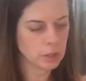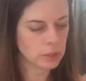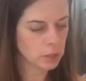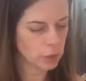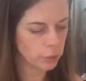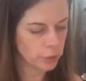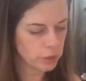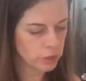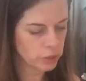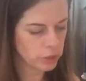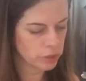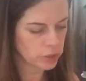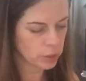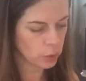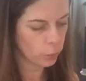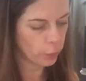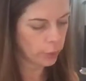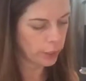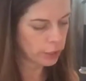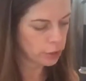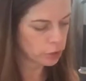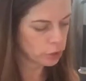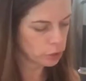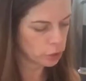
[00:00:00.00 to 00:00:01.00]
So it's just a
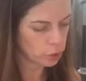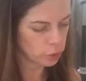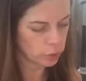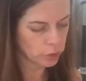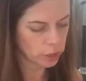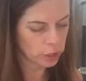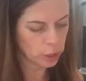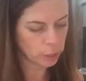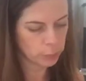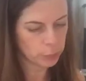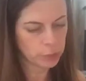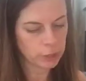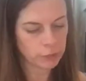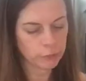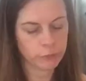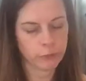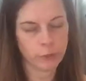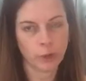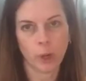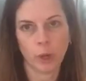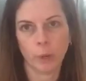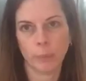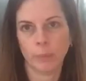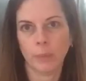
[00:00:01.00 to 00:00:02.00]
way to keep it
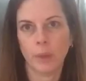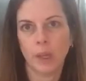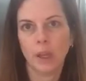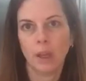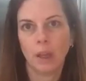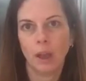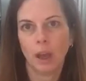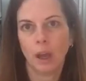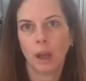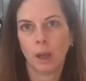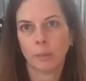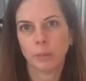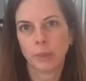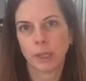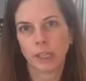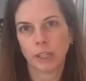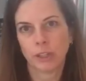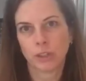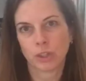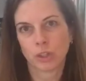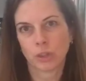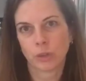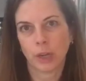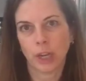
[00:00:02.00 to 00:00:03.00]
from
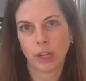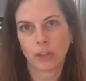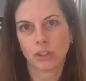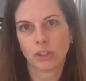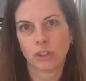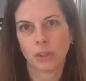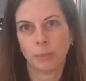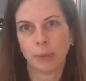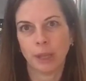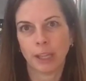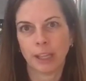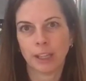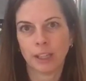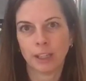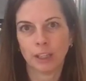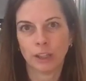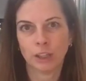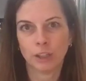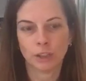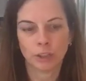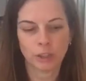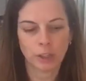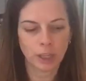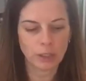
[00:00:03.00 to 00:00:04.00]
getting scratched and making it
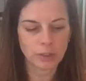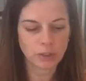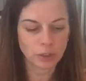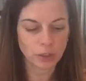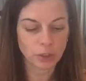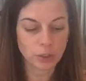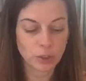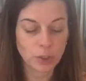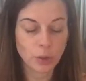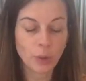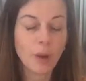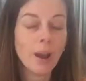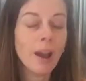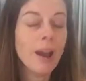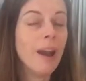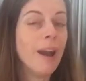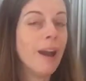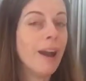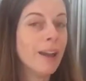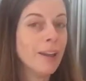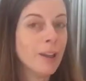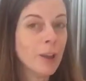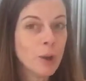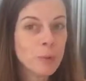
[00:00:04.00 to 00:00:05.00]
look nicer. So
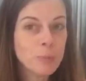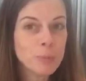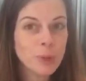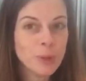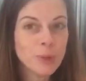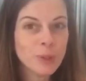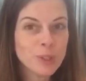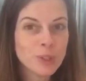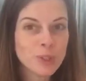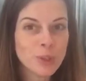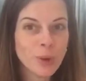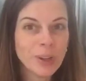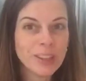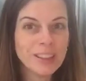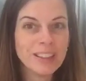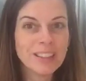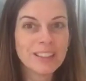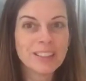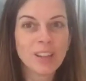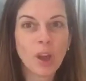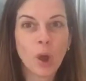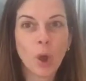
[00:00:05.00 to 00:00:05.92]
I hope you enjoyed this.